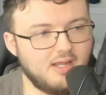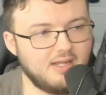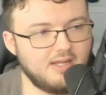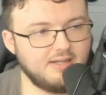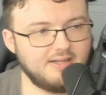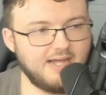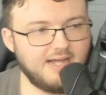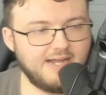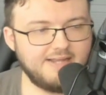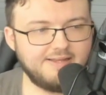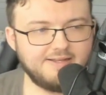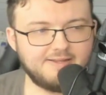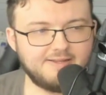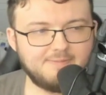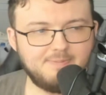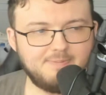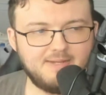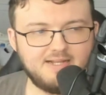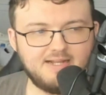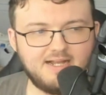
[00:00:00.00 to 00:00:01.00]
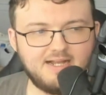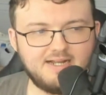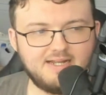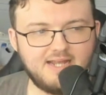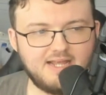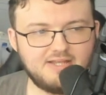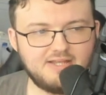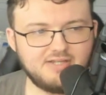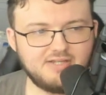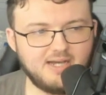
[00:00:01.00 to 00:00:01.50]
96 speed,
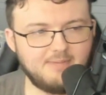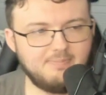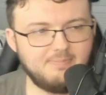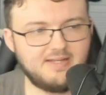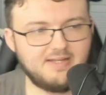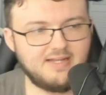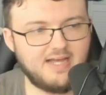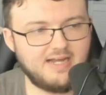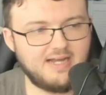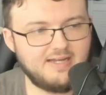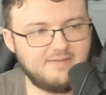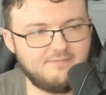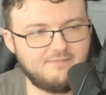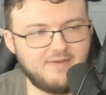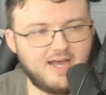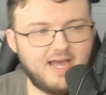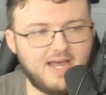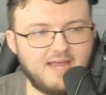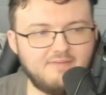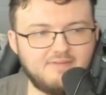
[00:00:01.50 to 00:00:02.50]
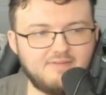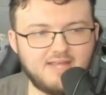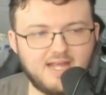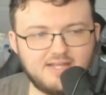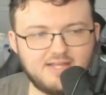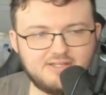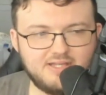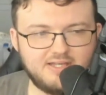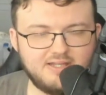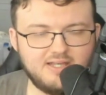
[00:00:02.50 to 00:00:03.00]
98 jumping, 95
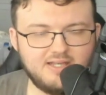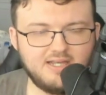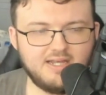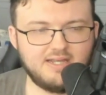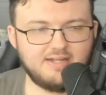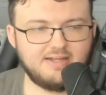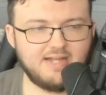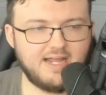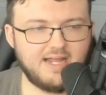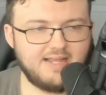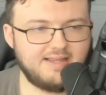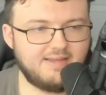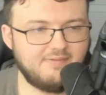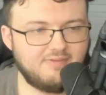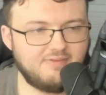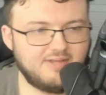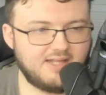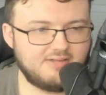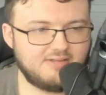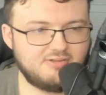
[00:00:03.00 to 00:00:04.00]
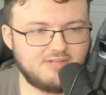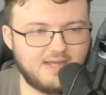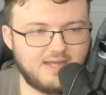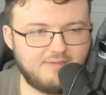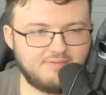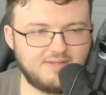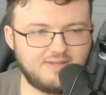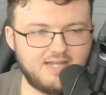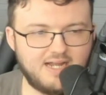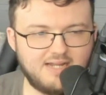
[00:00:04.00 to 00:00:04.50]
catching, 97 catching
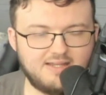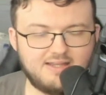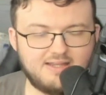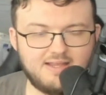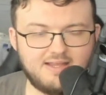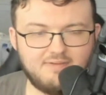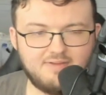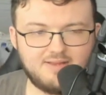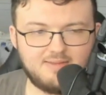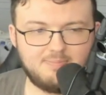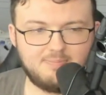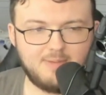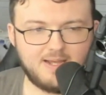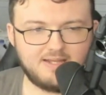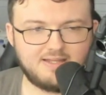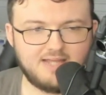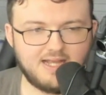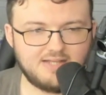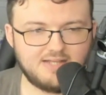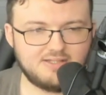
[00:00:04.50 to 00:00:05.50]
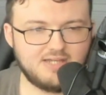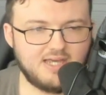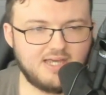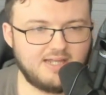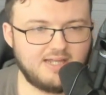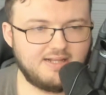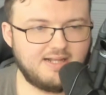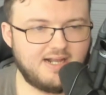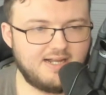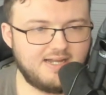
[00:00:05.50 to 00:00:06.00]
traffic, 97 spec catch,
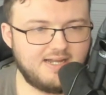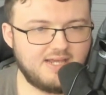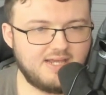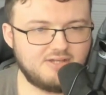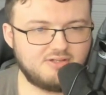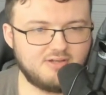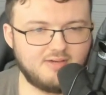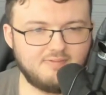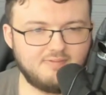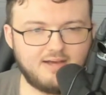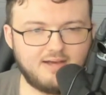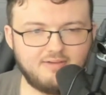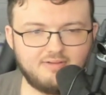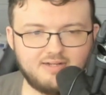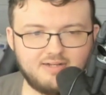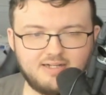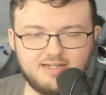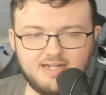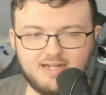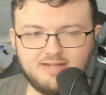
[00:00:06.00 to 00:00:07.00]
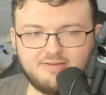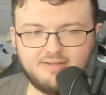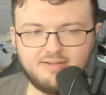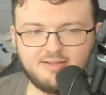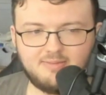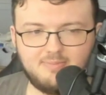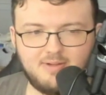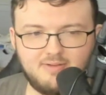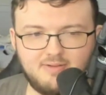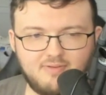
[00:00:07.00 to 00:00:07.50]
98 short route running,
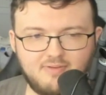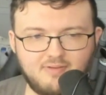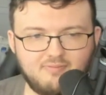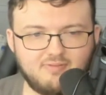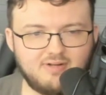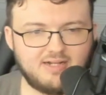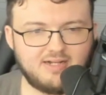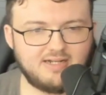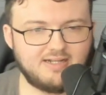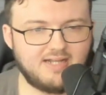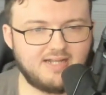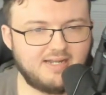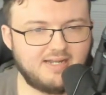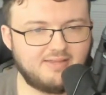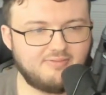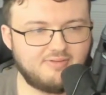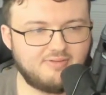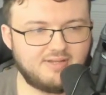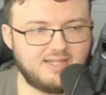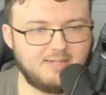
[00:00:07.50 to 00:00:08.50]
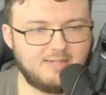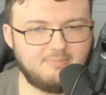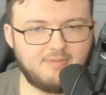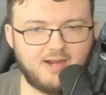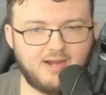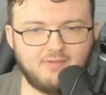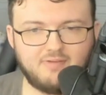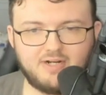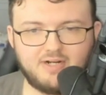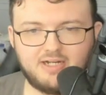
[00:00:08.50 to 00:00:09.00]
96 medium route running, and 93 deep
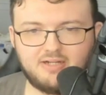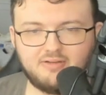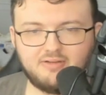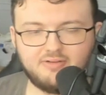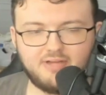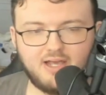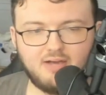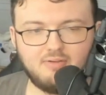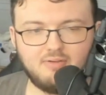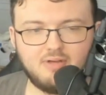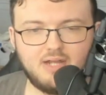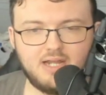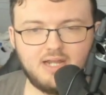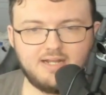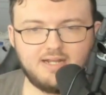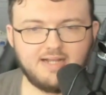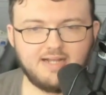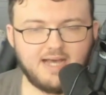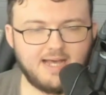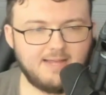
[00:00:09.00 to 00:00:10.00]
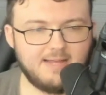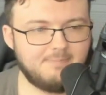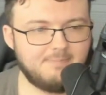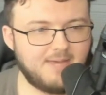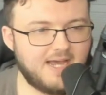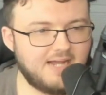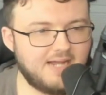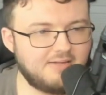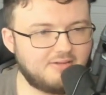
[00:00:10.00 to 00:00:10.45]
route running. So not a bad